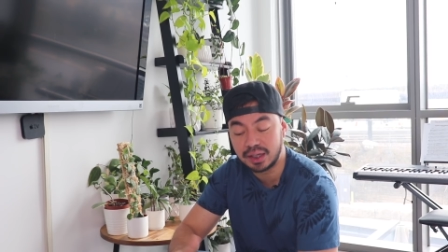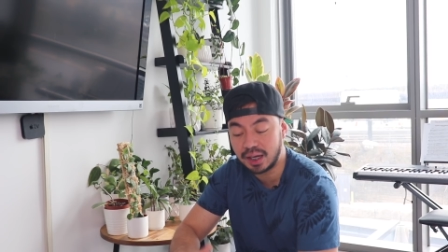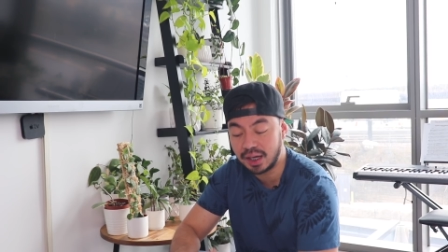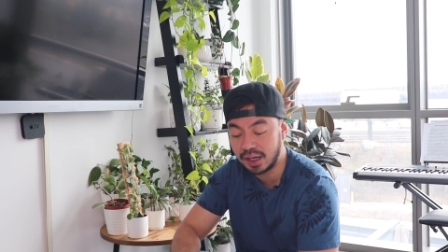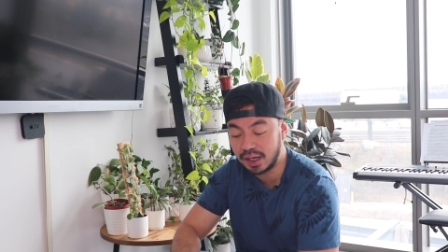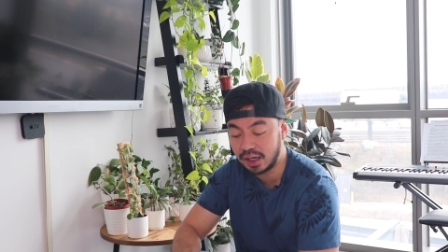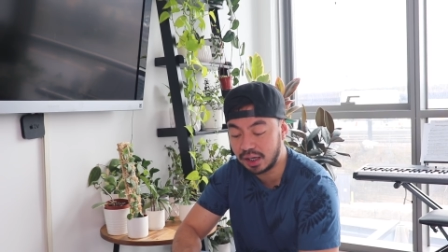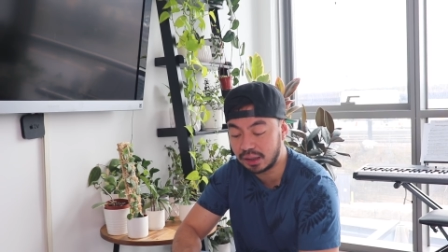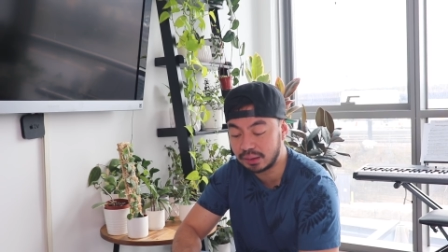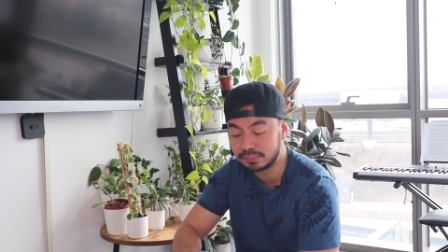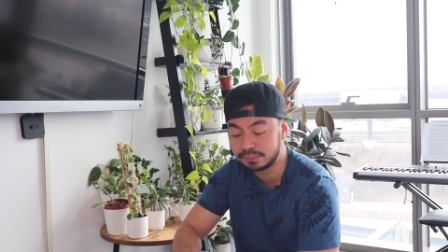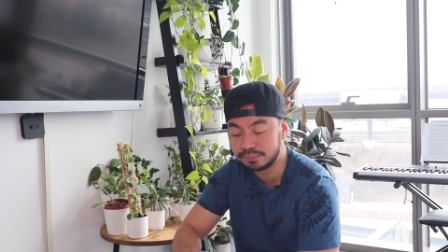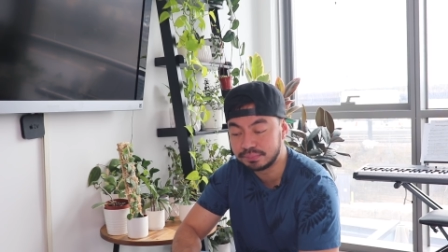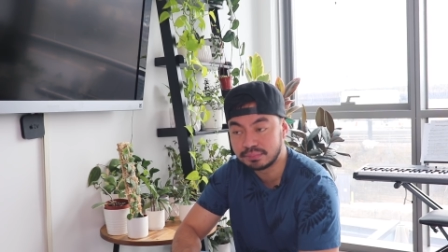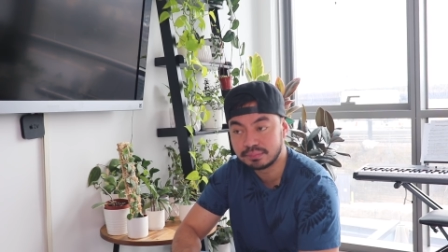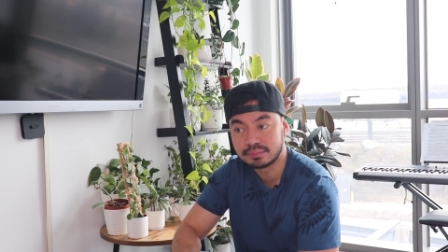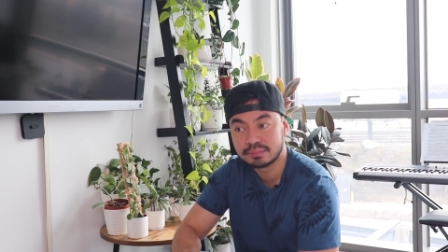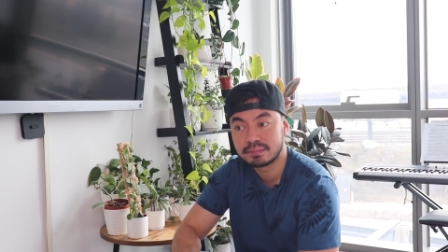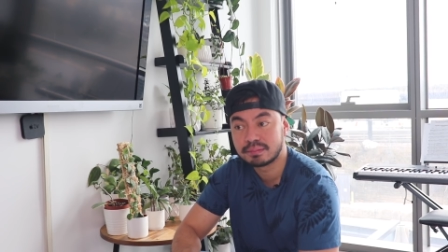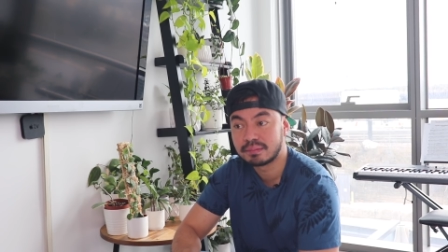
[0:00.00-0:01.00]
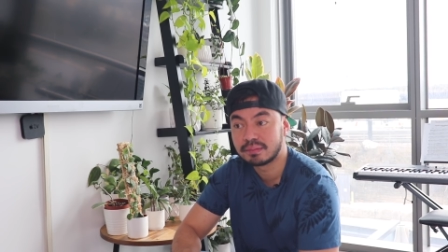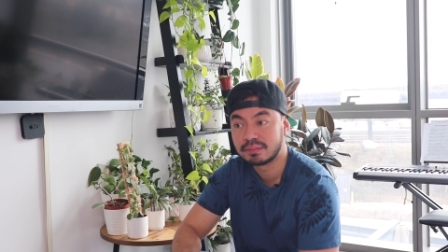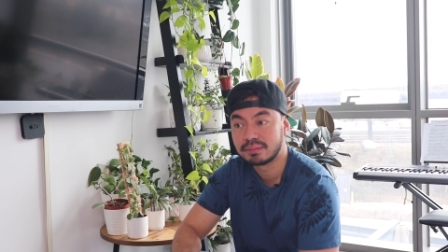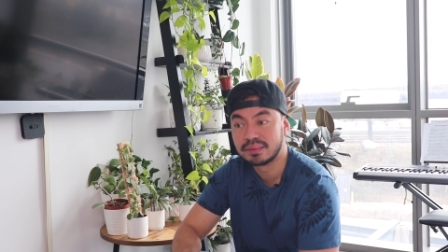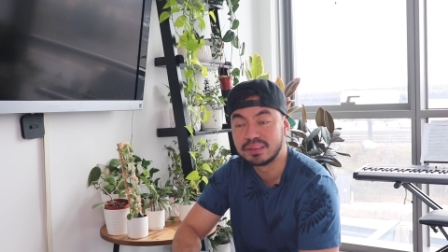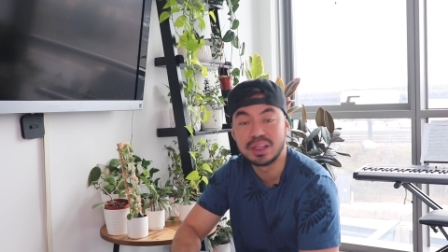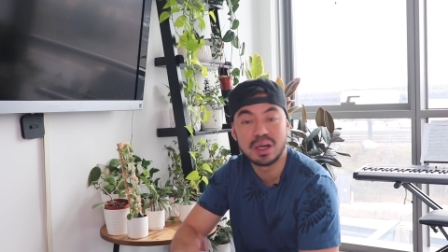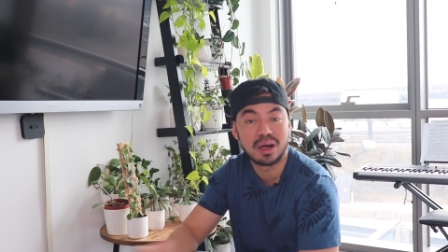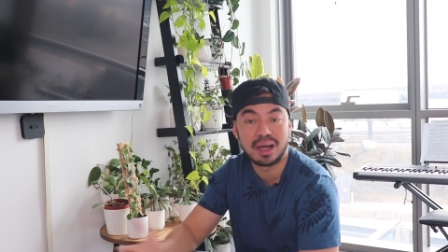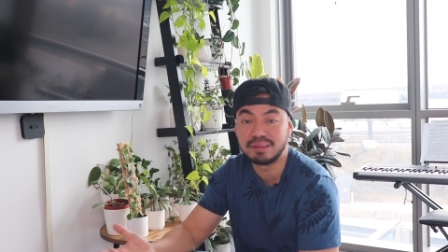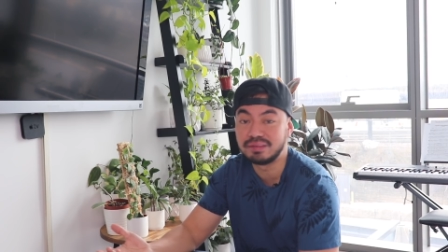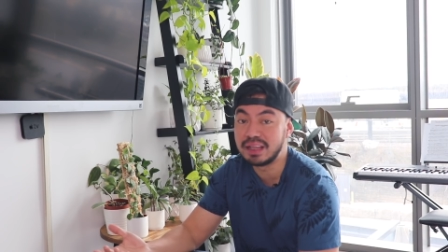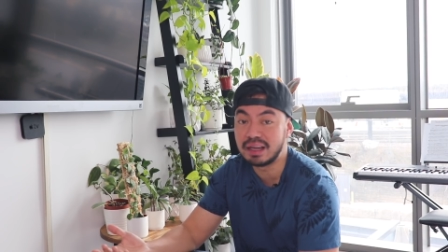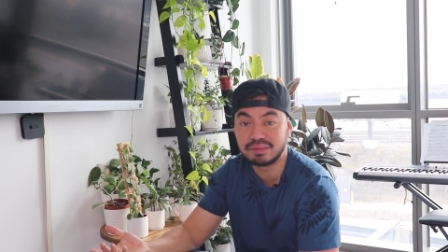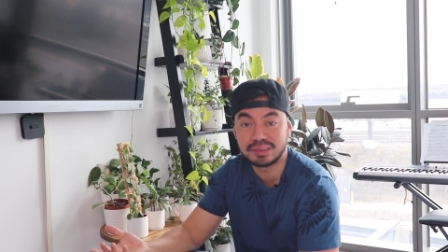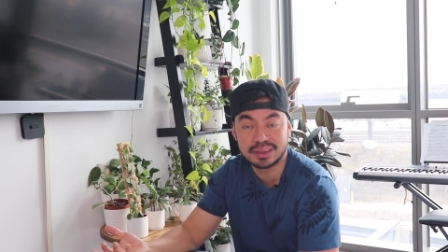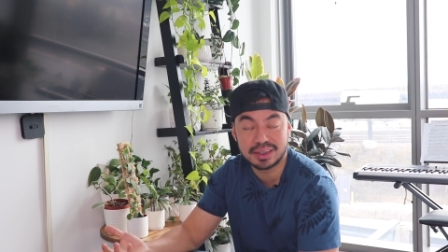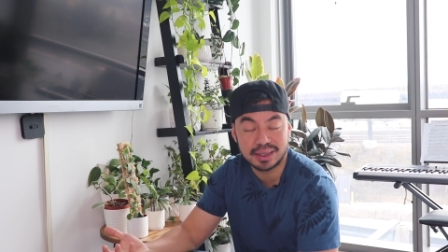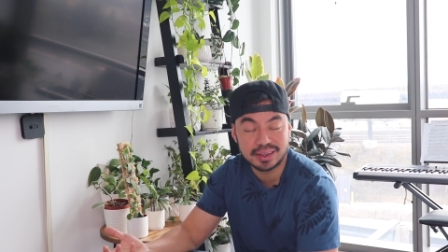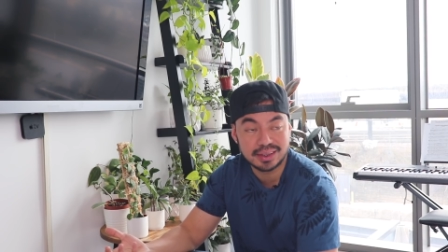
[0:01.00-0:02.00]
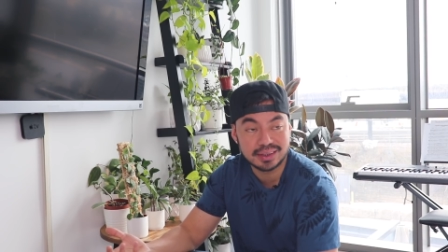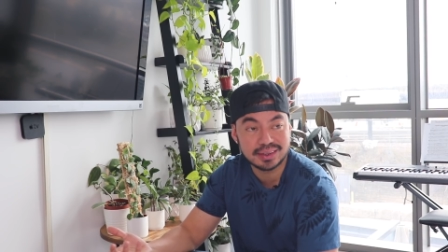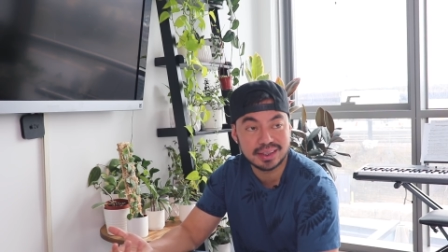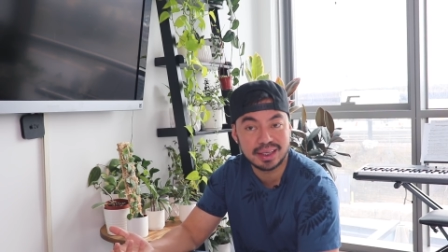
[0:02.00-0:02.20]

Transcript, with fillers: Um, no, I've never done it,